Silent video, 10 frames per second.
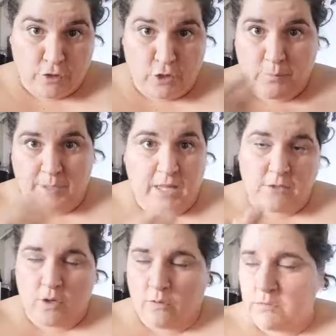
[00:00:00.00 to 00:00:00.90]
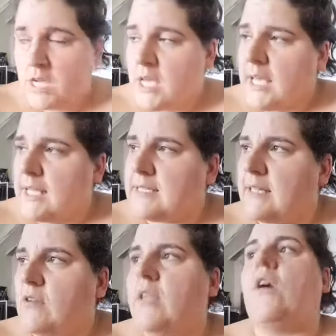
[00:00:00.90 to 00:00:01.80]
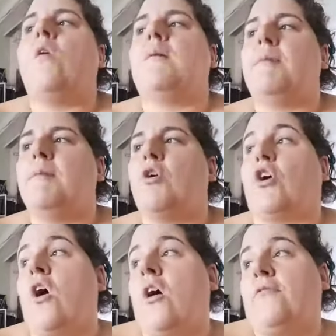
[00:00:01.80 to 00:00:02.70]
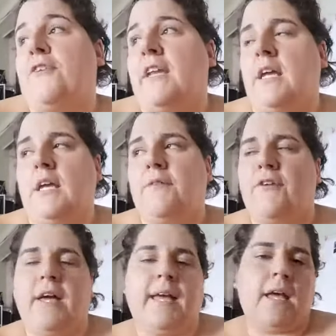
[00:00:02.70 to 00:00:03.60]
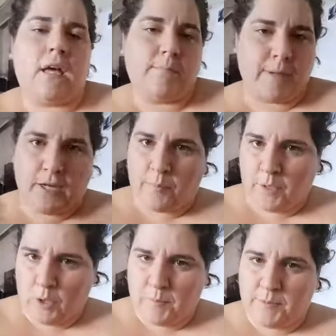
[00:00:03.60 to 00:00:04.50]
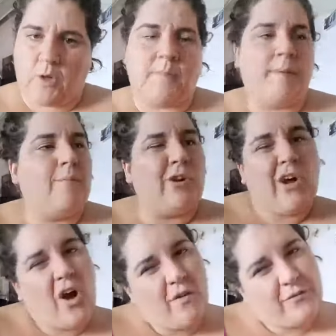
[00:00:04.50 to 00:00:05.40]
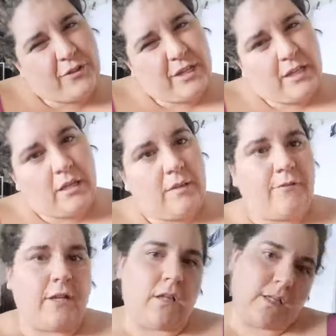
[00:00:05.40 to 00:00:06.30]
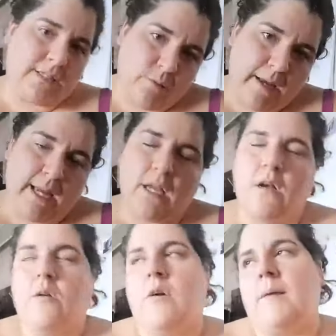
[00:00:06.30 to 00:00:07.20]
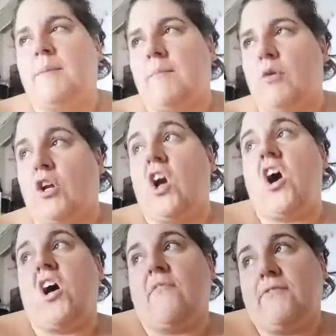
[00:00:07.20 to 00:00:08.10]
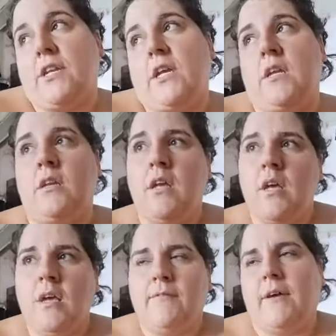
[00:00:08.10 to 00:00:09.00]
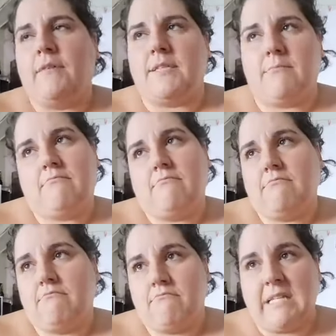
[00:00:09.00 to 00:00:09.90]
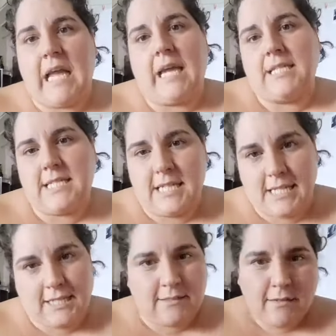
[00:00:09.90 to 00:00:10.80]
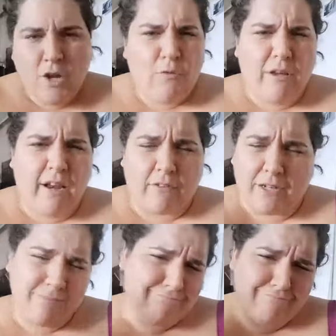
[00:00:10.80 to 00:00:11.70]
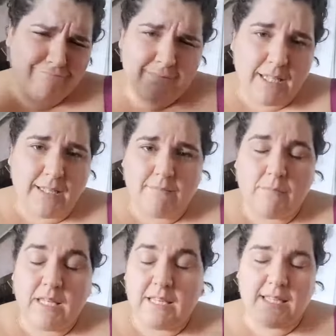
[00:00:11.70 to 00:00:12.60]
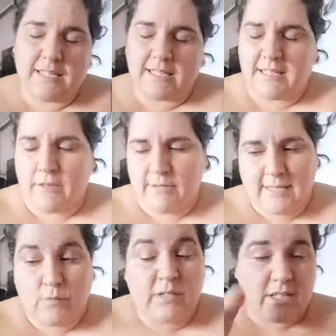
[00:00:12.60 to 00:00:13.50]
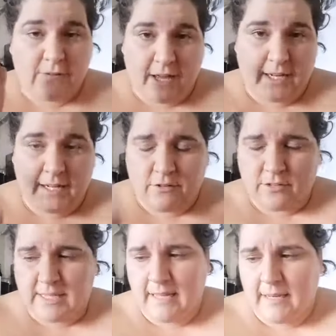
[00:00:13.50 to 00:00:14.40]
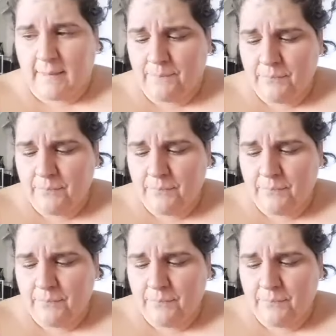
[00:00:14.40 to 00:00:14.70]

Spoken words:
shoot but then don't, is that they're like, oh, I'd be more confident if I had bigger boobs, or I'd be more confident if I lost weight, or I'd be more confident if I was 19, whatever. Like, these excuses, which is fine, I understand it.